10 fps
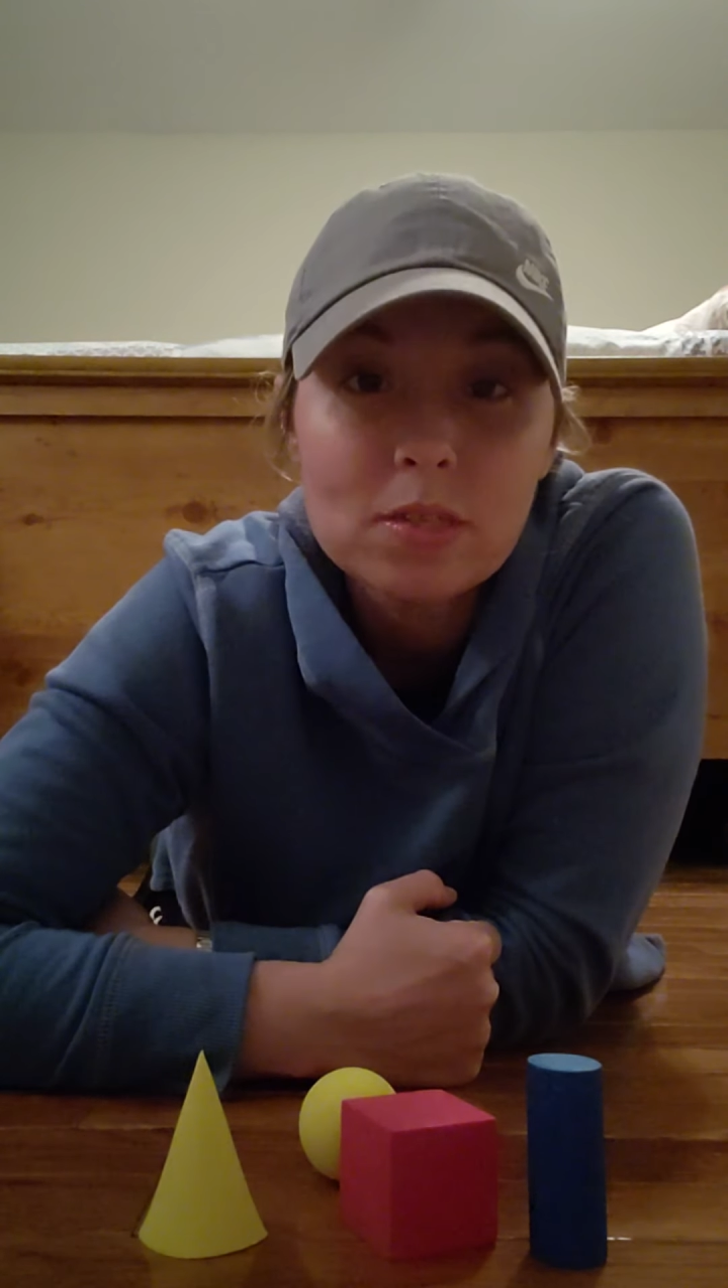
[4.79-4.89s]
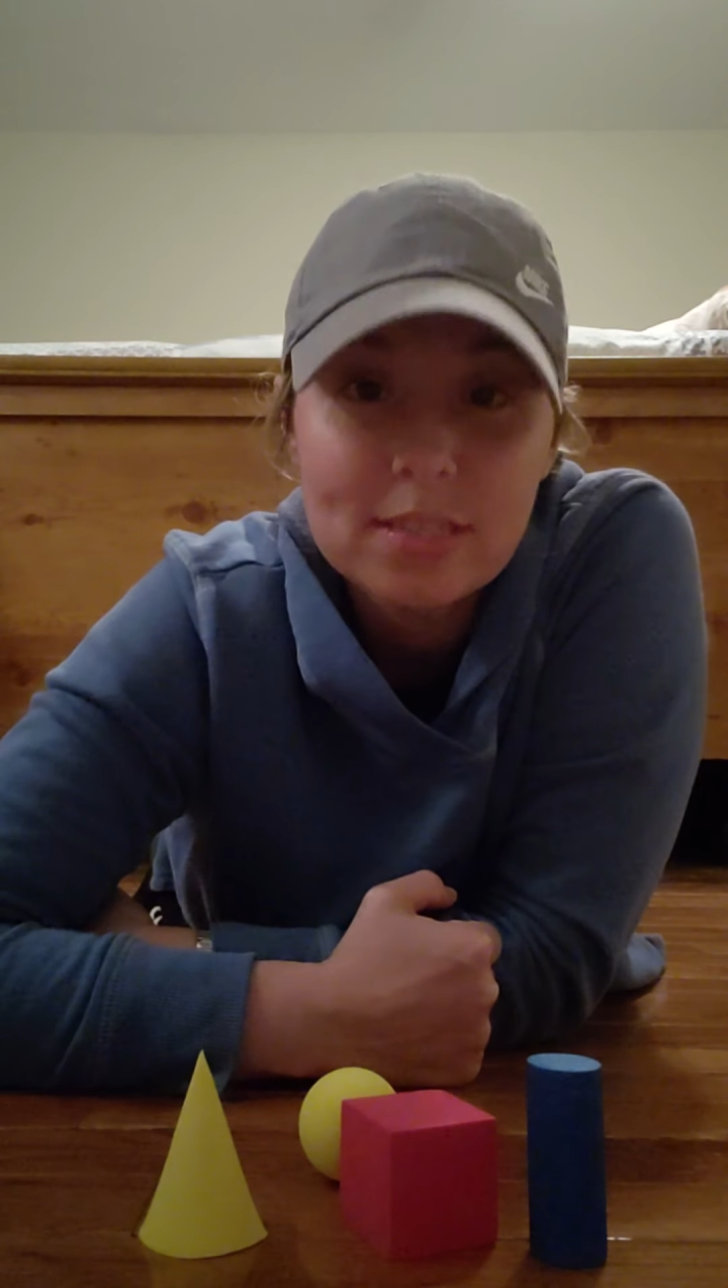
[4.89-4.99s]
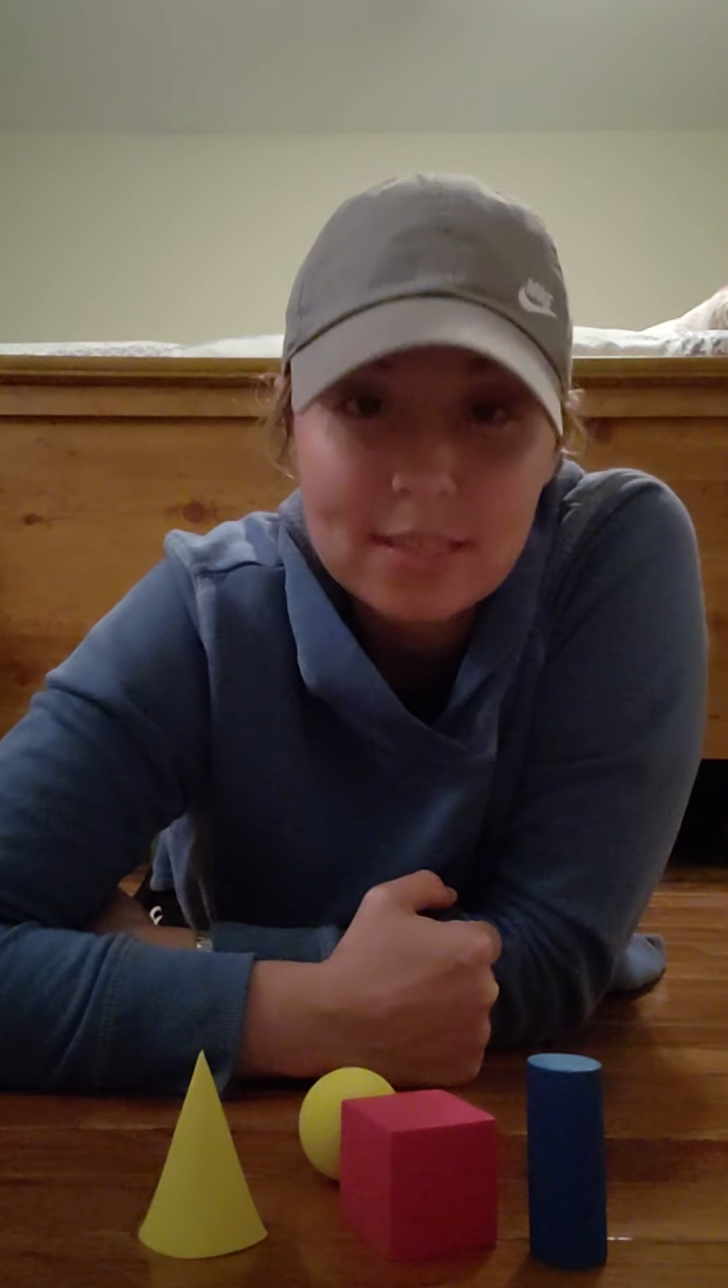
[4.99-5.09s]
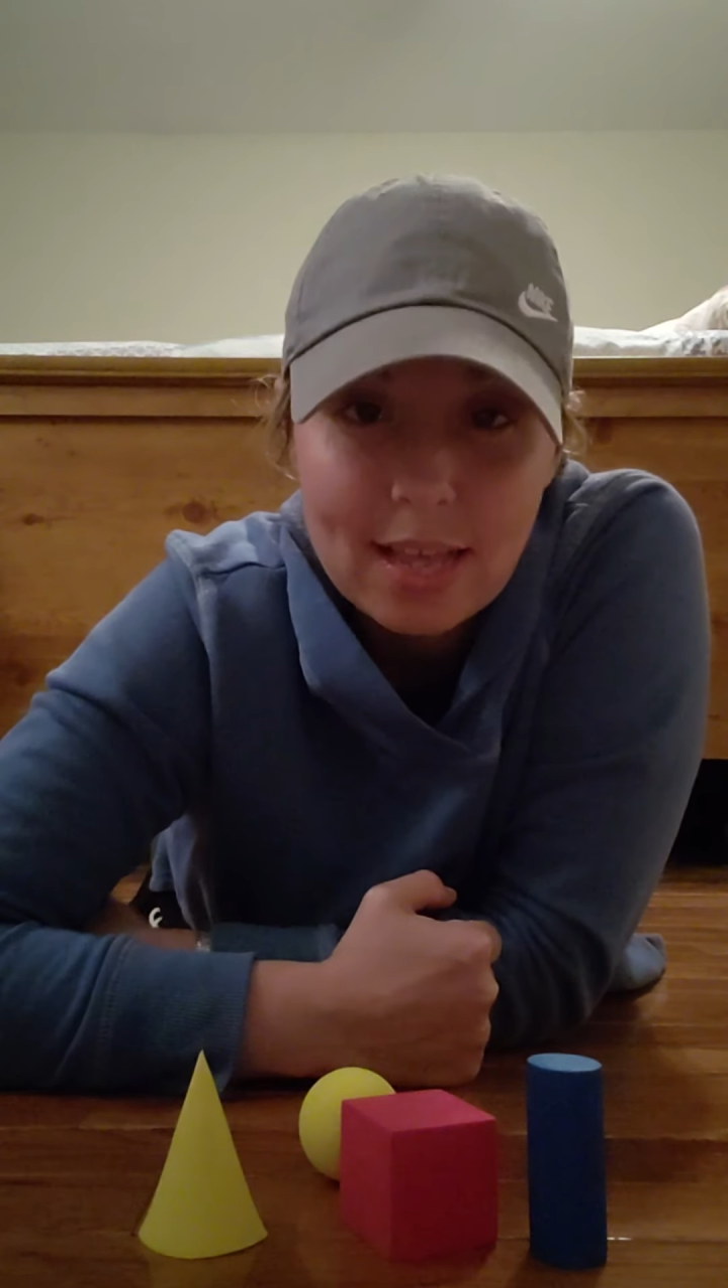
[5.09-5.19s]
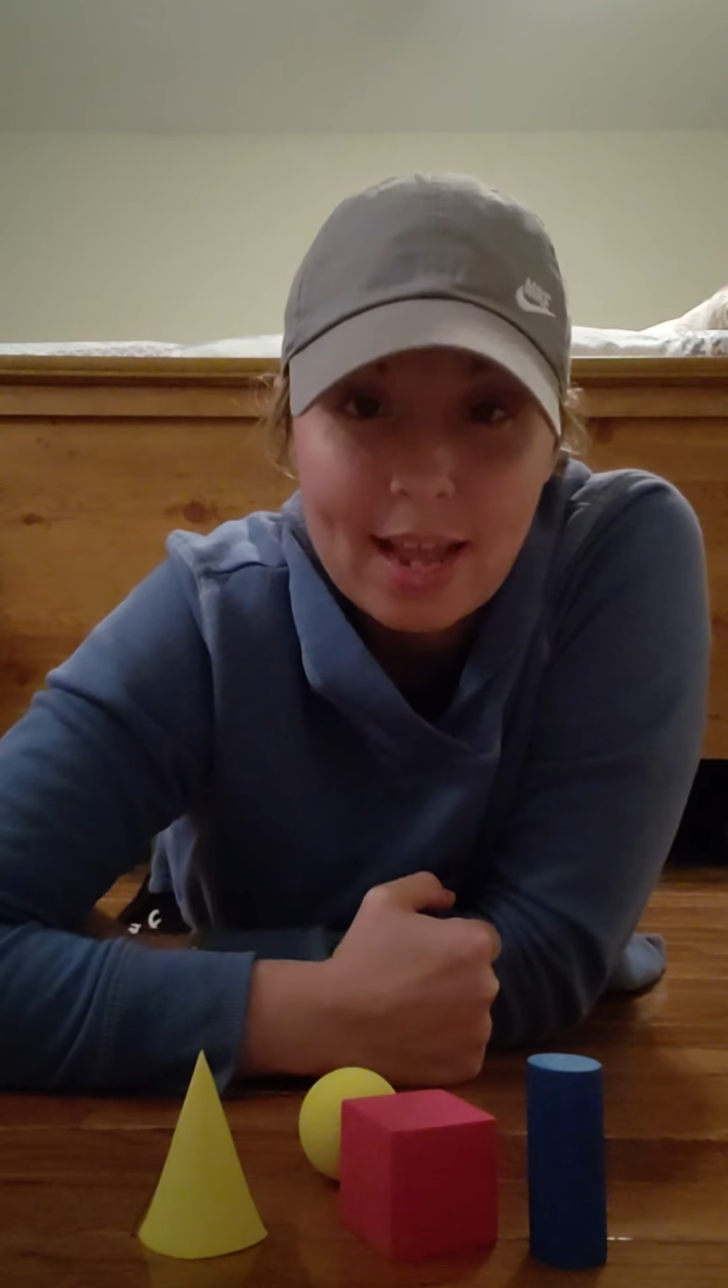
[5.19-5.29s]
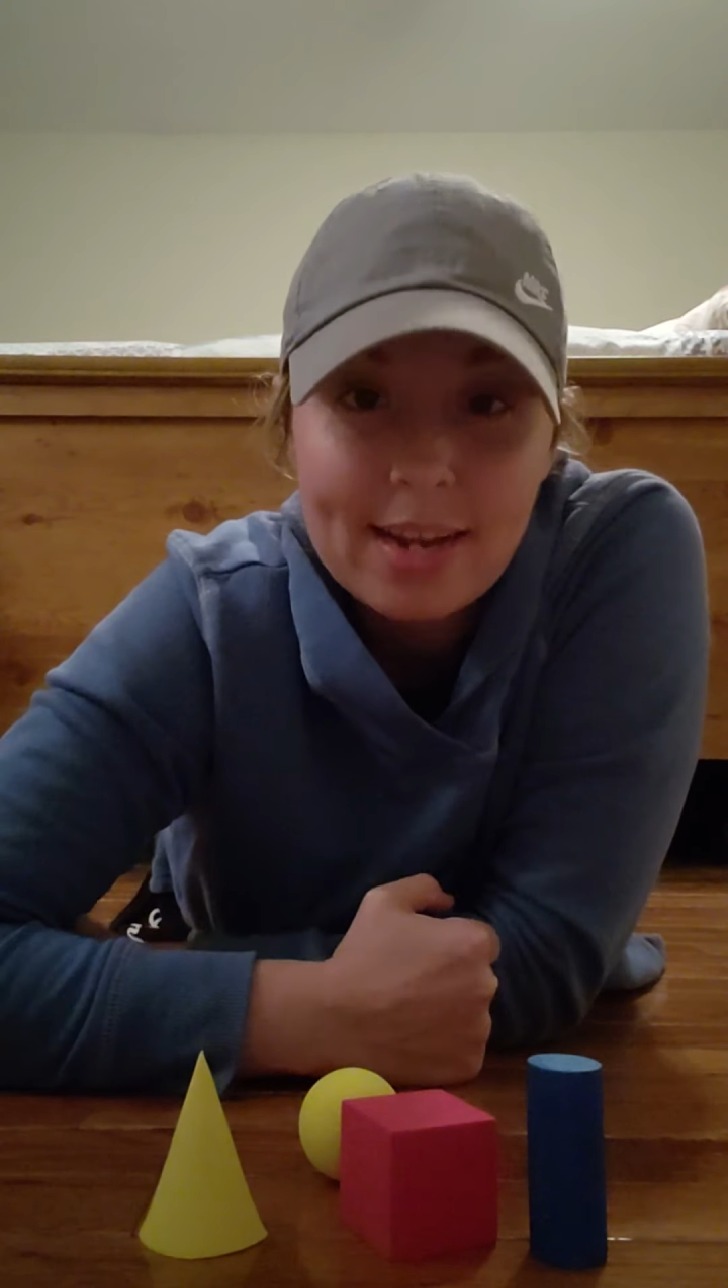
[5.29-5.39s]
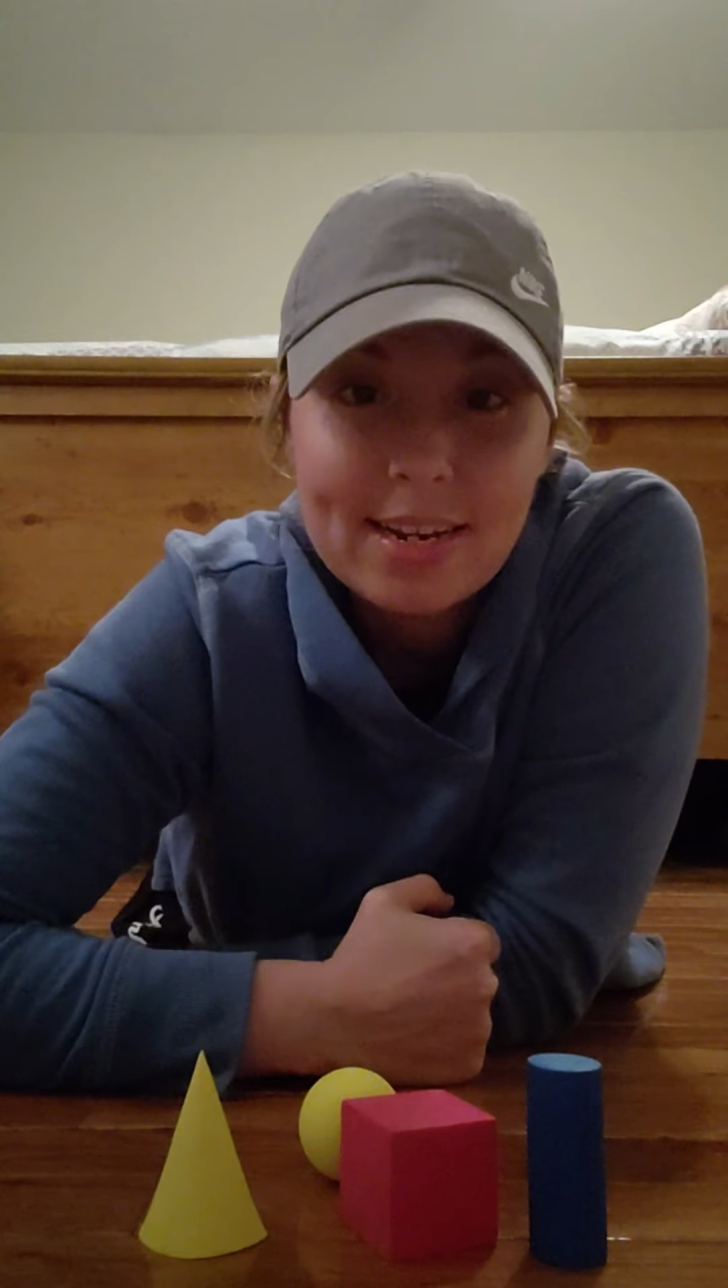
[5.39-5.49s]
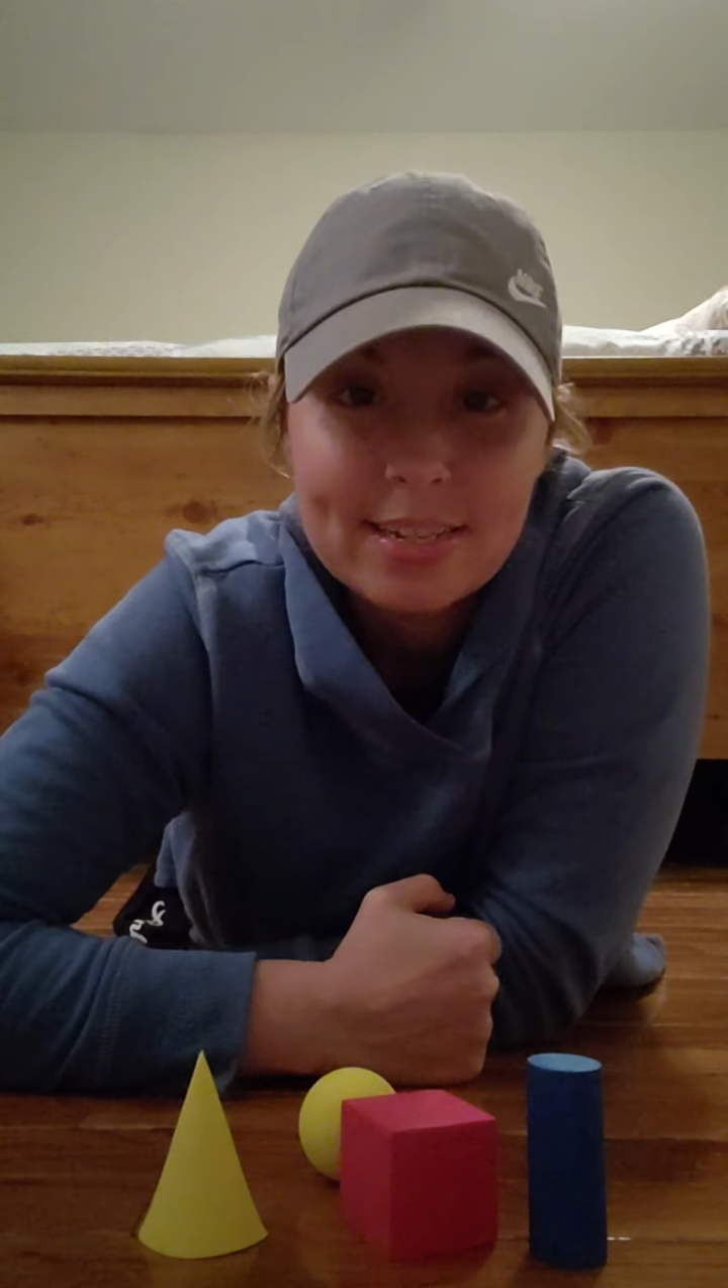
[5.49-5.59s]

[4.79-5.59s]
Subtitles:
slide,